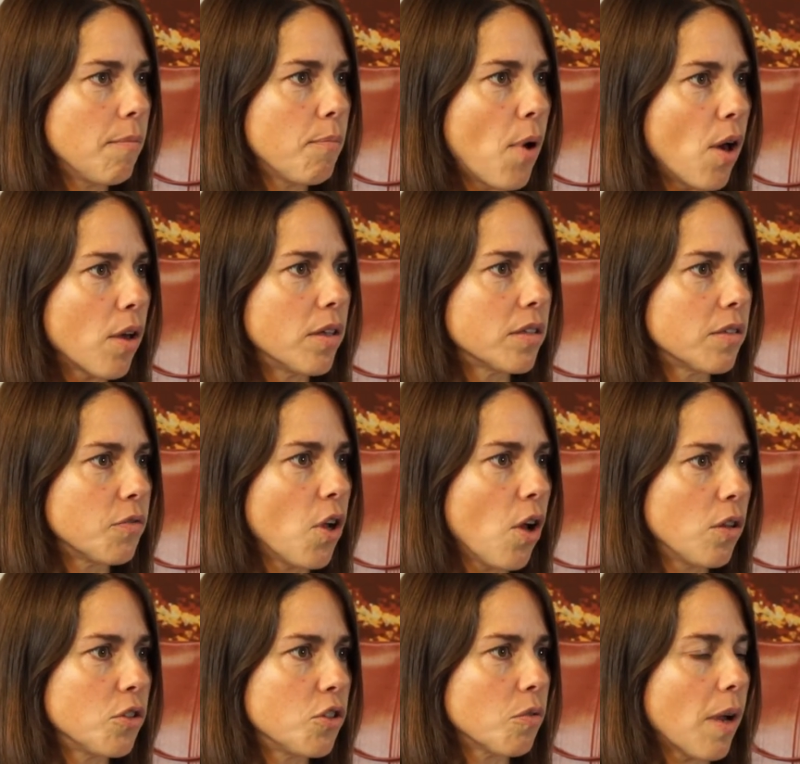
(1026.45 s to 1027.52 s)
pockets of
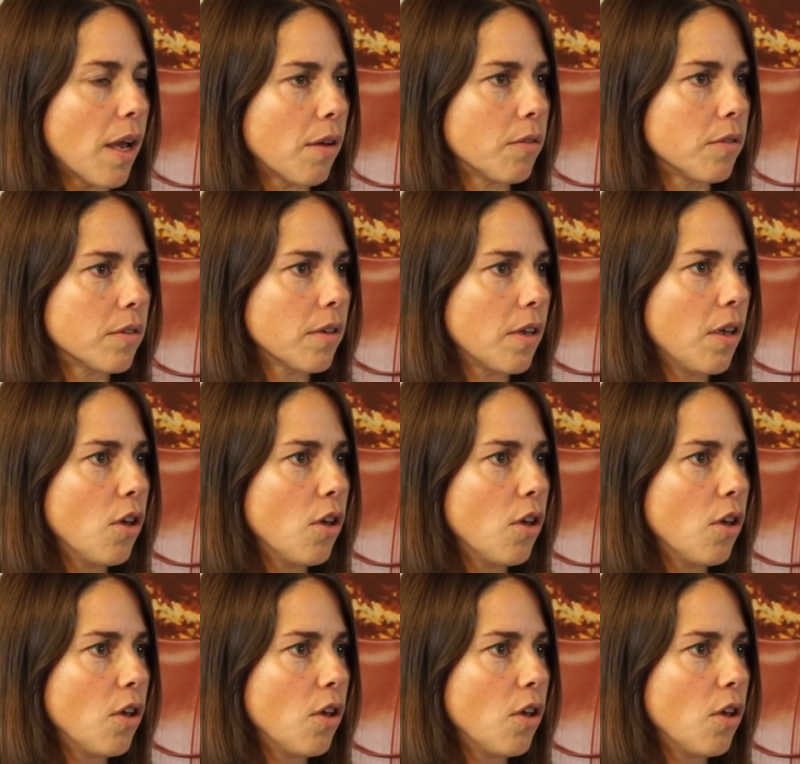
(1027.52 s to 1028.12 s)
knowledge around.